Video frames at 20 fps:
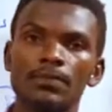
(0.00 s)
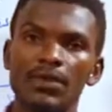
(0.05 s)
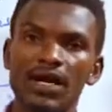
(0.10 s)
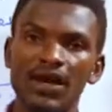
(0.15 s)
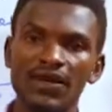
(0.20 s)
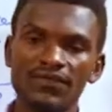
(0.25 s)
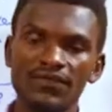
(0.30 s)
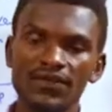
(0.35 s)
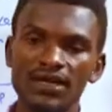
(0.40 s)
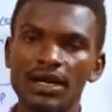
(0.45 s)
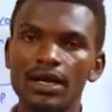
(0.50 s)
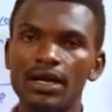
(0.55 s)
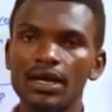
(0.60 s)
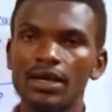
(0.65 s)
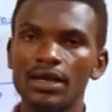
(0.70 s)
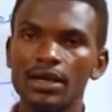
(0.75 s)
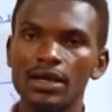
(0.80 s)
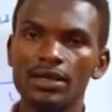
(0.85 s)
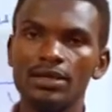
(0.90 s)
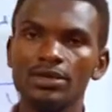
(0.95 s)
after
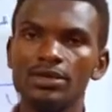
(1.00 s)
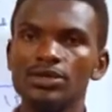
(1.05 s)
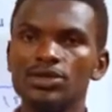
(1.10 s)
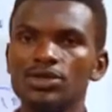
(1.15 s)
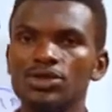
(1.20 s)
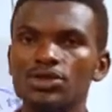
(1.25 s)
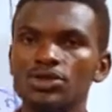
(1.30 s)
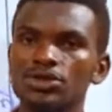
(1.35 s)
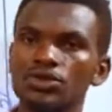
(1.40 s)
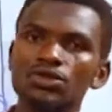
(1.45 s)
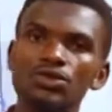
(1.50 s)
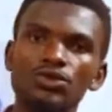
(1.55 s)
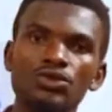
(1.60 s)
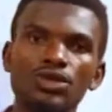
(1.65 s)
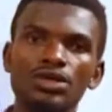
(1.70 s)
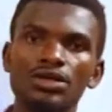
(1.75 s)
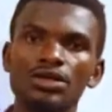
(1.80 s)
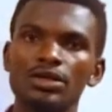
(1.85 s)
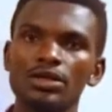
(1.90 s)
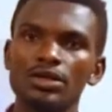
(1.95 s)
and
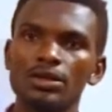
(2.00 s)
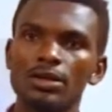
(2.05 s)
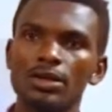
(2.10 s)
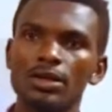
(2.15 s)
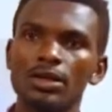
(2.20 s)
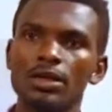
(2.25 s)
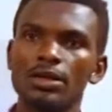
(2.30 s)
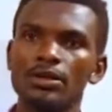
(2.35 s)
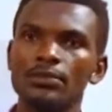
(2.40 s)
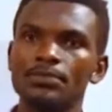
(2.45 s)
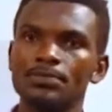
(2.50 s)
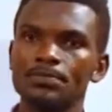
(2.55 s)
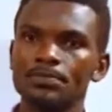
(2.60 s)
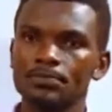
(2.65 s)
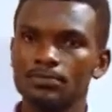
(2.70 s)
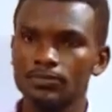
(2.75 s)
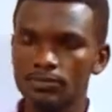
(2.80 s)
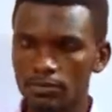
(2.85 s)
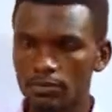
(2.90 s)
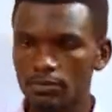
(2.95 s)
during the
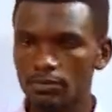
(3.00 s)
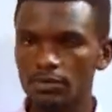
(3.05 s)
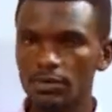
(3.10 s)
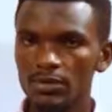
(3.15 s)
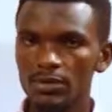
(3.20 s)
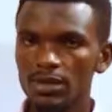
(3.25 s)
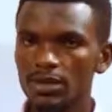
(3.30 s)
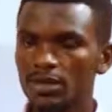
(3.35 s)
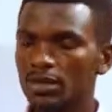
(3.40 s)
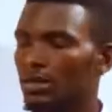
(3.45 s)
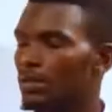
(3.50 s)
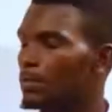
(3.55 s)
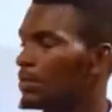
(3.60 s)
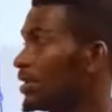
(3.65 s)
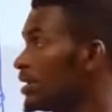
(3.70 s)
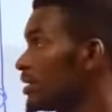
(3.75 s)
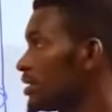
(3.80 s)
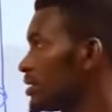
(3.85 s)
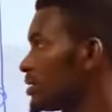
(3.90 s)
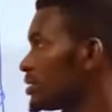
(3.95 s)

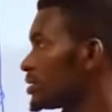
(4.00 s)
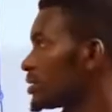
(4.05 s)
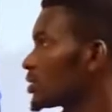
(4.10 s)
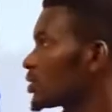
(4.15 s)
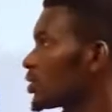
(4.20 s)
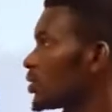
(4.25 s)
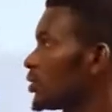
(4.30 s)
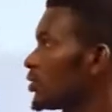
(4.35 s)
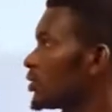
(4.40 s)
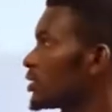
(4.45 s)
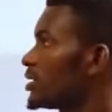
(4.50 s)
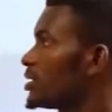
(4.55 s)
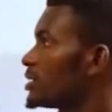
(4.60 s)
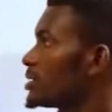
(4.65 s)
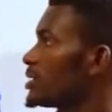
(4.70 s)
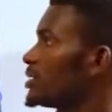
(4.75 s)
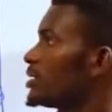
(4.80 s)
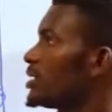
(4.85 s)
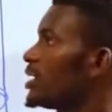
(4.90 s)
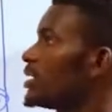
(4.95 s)
independence. So you can
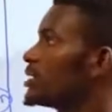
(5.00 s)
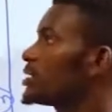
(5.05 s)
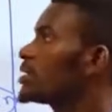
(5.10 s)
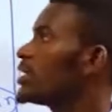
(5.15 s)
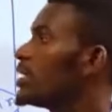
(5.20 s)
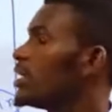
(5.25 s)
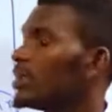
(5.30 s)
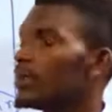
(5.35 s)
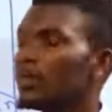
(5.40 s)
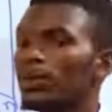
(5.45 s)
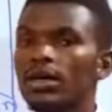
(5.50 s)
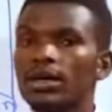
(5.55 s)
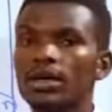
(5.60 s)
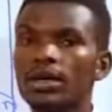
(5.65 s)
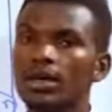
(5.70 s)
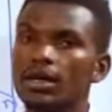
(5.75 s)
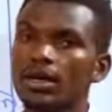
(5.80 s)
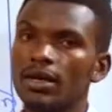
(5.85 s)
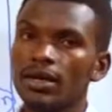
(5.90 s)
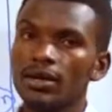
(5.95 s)
see that
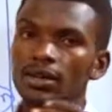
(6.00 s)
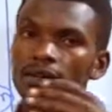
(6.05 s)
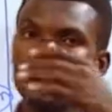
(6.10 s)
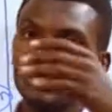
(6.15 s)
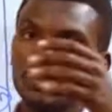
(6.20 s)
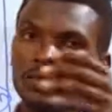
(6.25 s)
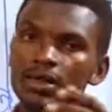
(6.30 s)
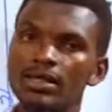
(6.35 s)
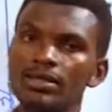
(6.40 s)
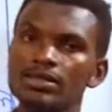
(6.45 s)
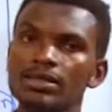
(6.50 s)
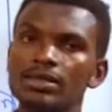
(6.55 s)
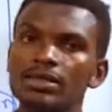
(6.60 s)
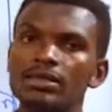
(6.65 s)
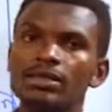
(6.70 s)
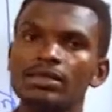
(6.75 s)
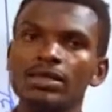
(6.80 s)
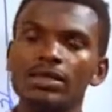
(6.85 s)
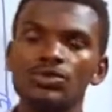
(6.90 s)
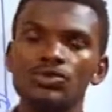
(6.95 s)
the
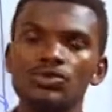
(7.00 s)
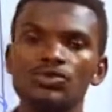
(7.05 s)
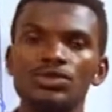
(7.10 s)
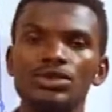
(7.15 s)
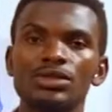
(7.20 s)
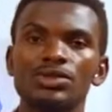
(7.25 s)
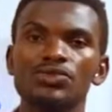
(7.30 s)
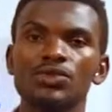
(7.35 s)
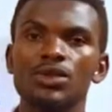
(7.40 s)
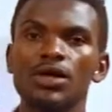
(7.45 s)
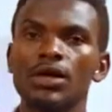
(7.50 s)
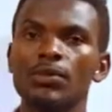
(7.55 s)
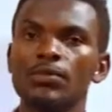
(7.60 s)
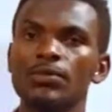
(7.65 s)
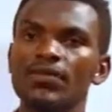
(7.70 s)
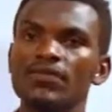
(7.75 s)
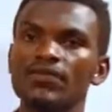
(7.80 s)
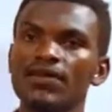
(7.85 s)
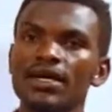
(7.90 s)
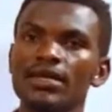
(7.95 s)
Western countries were
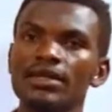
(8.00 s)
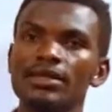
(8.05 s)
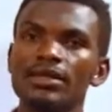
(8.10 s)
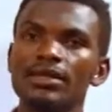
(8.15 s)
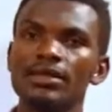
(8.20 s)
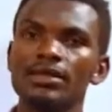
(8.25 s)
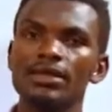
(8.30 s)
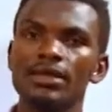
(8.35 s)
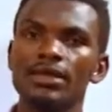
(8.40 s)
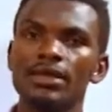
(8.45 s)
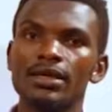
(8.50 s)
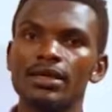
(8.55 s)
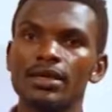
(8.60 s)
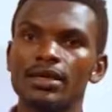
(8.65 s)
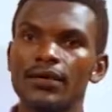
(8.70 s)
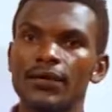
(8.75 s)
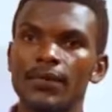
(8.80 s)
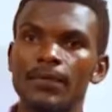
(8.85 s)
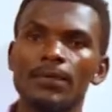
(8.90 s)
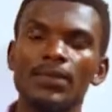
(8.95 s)
providing the
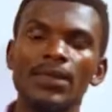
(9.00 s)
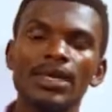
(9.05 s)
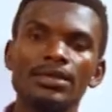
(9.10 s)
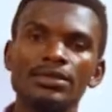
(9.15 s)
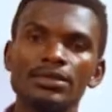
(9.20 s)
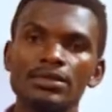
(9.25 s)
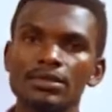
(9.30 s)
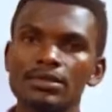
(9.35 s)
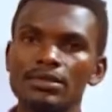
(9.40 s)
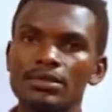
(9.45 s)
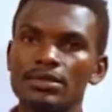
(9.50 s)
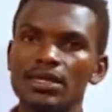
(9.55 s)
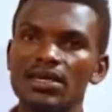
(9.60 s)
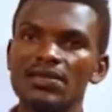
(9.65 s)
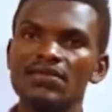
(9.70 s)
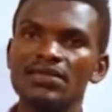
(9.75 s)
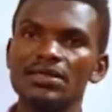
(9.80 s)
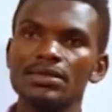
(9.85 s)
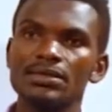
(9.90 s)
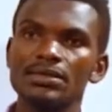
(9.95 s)
health
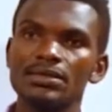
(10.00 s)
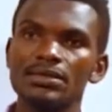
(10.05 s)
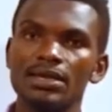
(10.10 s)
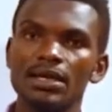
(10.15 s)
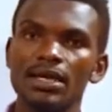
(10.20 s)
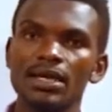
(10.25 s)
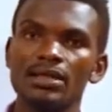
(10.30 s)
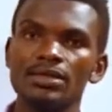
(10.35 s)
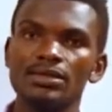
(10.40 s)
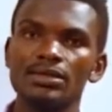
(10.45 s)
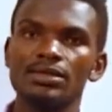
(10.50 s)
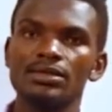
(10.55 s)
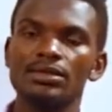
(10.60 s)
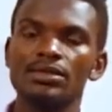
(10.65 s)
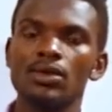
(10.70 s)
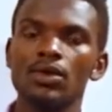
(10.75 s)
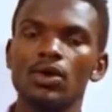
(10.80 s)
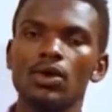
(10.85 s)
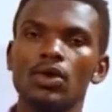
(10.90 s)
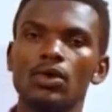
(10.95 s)
service aids
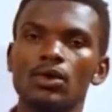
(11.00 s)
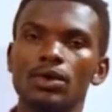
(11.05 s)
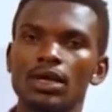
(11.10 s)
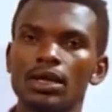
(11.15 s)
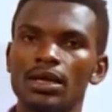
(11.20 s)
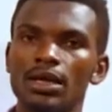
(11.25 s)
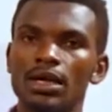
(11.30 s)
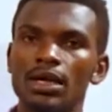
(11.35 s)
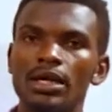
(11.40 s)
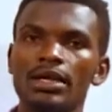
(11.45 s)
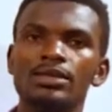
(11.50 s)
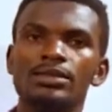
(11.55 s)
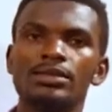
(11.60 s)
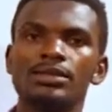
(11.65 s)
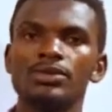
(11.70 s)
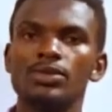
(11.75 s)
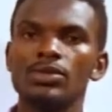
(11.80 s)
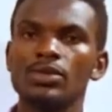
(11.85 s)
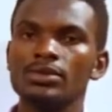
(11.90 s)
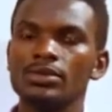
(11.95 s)
or the
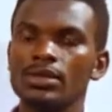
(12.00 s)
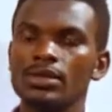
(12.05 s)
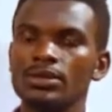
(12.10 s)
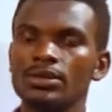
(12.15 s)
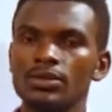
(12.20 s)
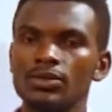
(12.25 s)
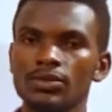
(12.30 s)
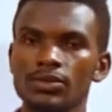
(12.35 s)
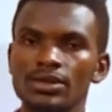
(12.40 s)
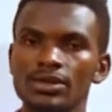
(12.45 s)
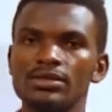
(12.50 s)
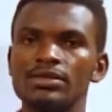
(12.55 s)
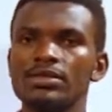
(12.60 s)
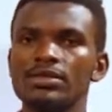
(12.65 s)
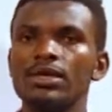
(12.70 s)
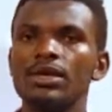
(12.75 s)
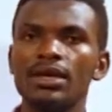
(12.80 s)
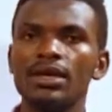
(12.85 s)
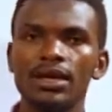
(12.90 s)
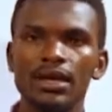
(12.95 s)
aids concerning with
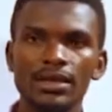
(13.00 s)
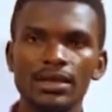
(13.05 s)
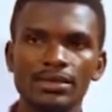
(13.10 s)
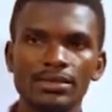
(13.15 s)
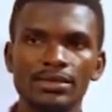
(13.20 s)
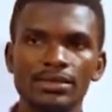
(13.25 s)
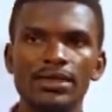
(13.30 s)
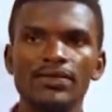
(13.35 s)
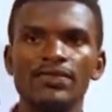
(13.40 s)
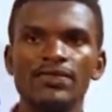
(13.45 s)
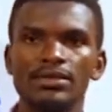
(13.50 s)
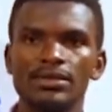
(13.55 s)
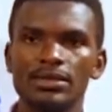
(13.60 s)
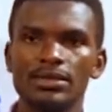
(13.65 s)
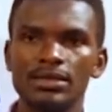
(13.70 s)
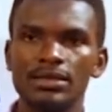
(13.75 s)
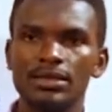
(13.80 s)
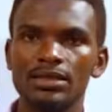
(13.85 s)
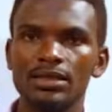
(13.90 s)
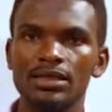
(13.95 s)
health service
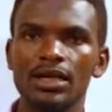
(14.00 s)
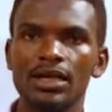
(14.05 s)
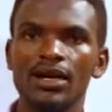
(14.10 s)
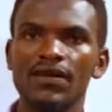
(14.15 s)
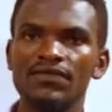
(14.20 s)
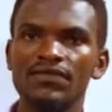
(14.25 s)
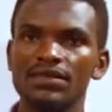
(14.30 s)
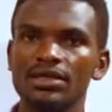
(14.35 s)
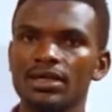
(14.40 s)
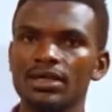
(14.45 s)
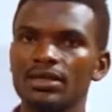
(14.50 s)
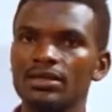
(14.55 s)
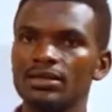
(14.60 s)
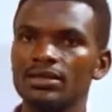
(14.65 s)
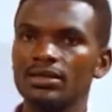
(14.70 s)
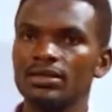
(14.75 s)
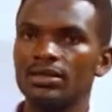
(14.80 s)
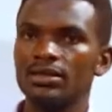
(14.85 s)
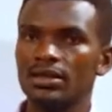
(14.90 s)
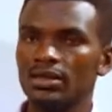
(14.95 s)
in
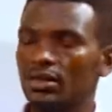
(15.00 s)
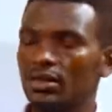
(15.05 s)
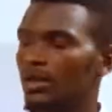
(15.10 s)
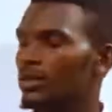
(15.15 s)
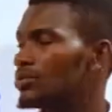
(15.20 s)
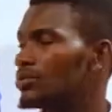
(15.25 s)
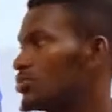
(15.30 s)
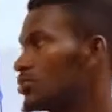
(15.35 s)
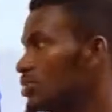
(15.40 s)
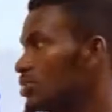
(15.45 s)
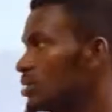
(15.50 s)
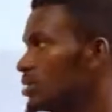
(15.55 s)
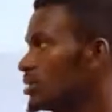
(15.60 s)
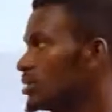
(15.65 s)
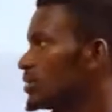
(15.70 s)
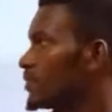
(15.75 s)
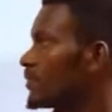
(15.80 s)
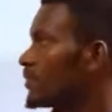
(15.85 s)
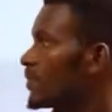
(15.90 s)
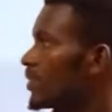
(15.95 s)
African countries.